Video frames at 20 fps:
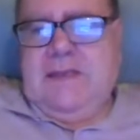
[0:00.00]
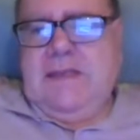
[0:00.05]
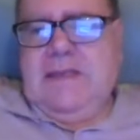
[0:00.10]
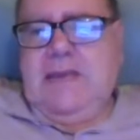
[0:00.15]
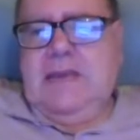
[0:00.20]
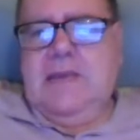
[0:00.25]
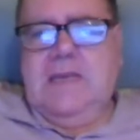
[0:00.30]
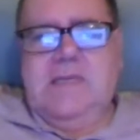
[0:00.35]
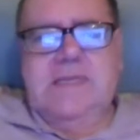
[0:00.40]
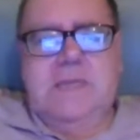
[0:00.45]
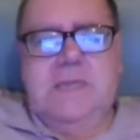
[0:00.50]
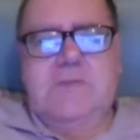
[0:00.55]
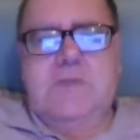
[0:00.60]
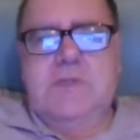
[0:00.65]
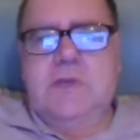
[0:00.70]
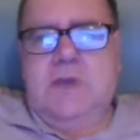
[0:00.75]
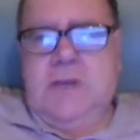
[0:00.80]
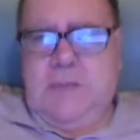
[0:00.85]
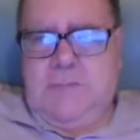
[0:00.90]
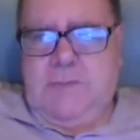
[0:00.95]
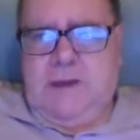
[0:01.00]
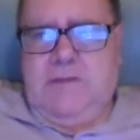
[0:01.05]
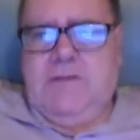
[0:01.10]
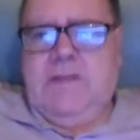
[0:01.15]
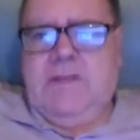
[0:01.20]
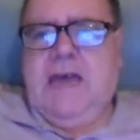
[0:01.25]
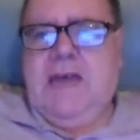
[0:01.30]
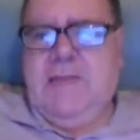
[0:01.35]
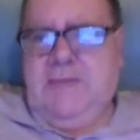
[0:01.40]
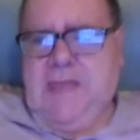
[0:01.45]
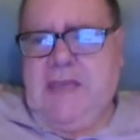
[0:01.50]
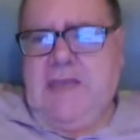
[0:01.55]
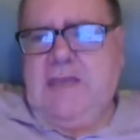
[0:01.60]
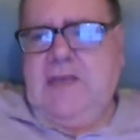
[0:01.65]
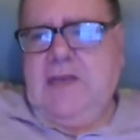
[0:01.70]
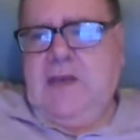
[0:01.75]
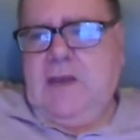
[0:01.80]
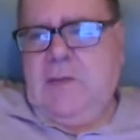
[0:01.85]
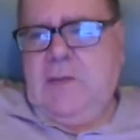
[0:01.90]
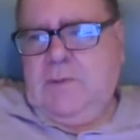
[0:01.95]
Yeah. I'm sorry about that, and
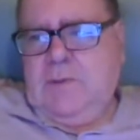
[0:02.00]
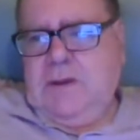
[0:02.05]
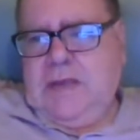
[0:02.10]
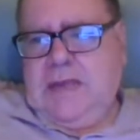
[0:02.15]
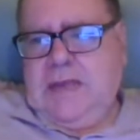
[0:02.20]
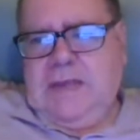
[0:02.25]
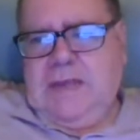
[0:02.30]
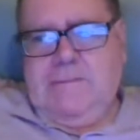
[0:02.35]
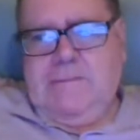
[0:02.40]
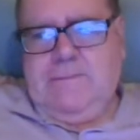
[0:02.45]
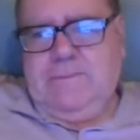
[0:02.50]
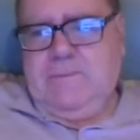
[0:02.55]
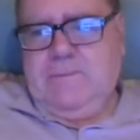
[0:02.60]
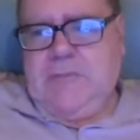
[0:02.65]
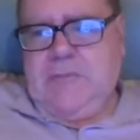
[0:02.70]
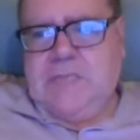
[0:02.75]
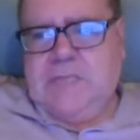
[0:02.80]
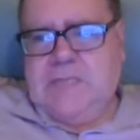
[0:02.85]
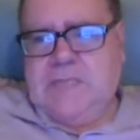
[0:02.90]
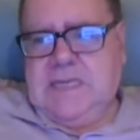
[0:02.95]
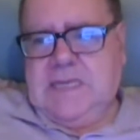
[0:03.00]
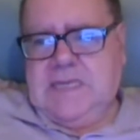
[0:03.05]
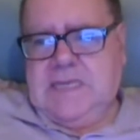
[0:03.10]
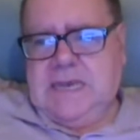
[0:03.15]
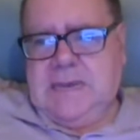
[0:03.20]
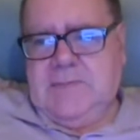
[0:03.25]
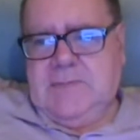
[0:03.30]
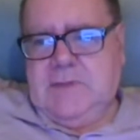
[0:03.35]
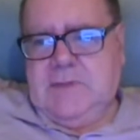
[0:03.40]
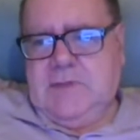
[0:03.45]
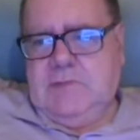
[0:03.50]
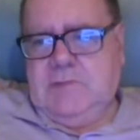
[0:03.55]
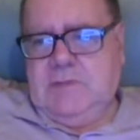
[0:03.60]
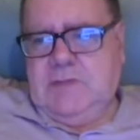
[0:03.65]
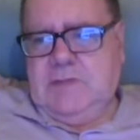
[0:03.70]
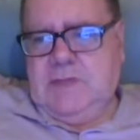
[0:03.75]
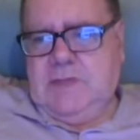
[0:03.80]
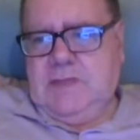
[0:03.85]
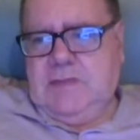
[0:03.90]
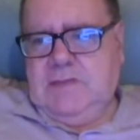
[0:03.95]
that, but these things happen, don't
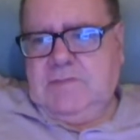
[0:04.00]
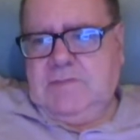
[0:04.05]
they?